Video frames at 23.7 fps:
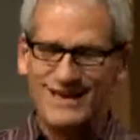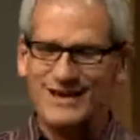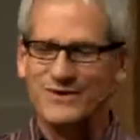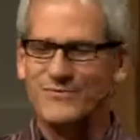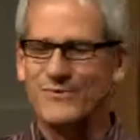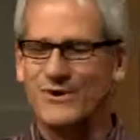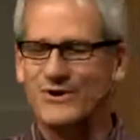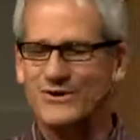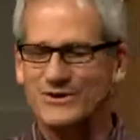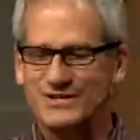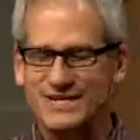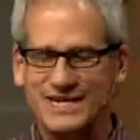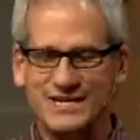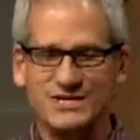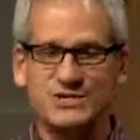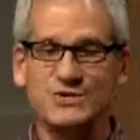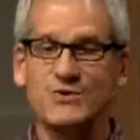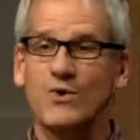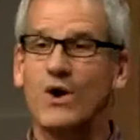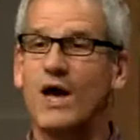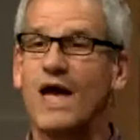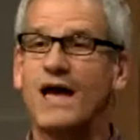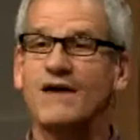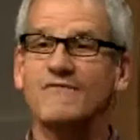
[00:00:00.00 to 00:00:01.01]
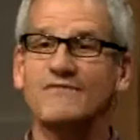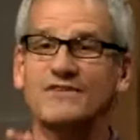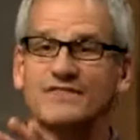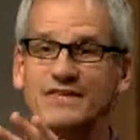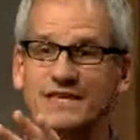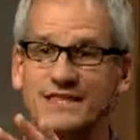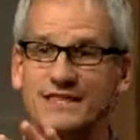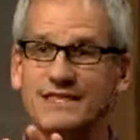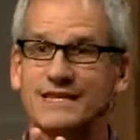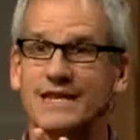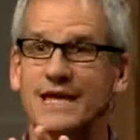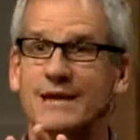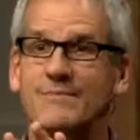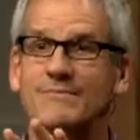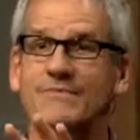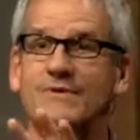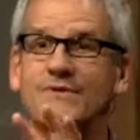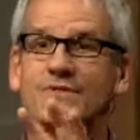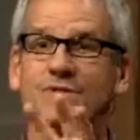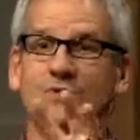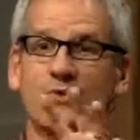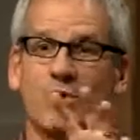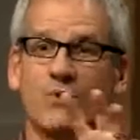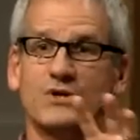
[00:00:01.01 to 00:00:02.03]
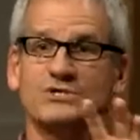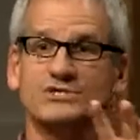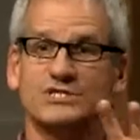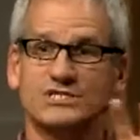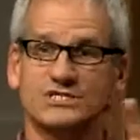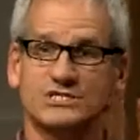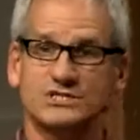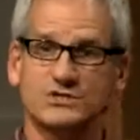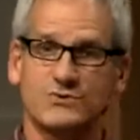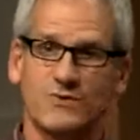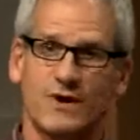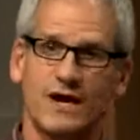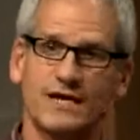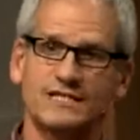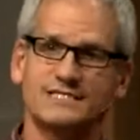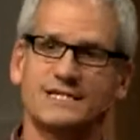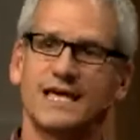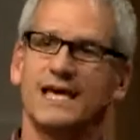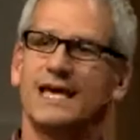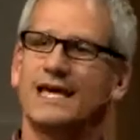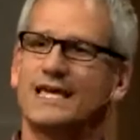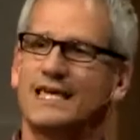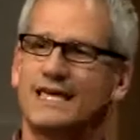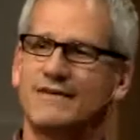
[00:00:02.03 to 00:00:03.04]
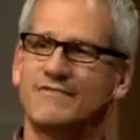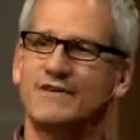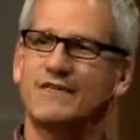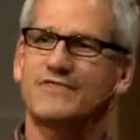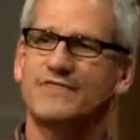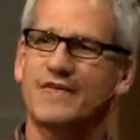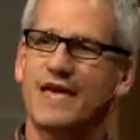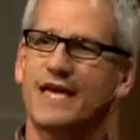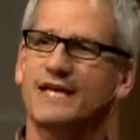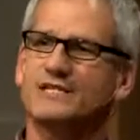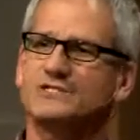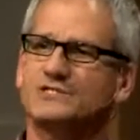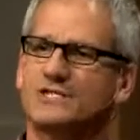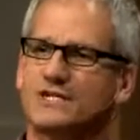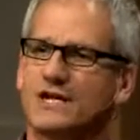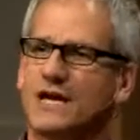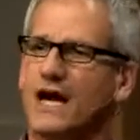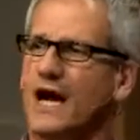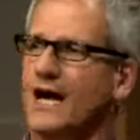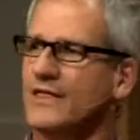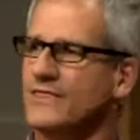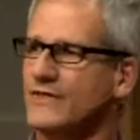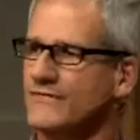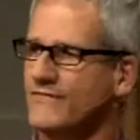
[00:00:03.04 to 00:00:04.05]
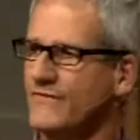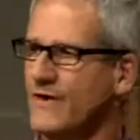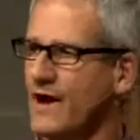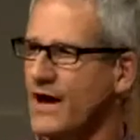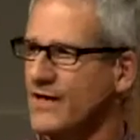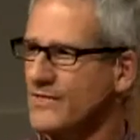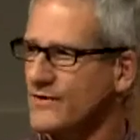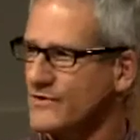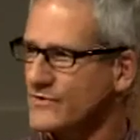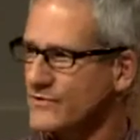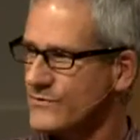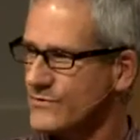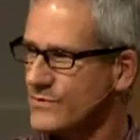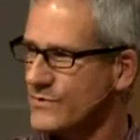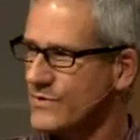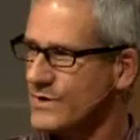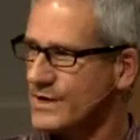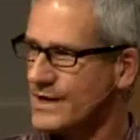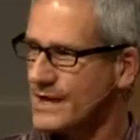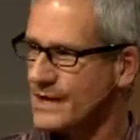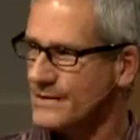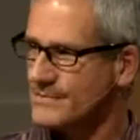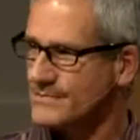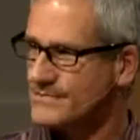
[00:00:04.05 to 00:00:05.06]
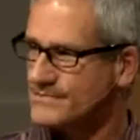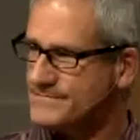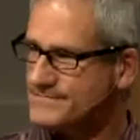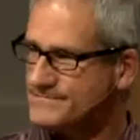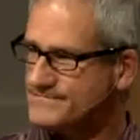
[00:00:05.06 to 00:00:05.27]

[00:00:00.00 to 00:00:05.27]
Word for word: in word or deed, do everything in the name of the Lord Jesus Christ, giving thanks to God the Father through him.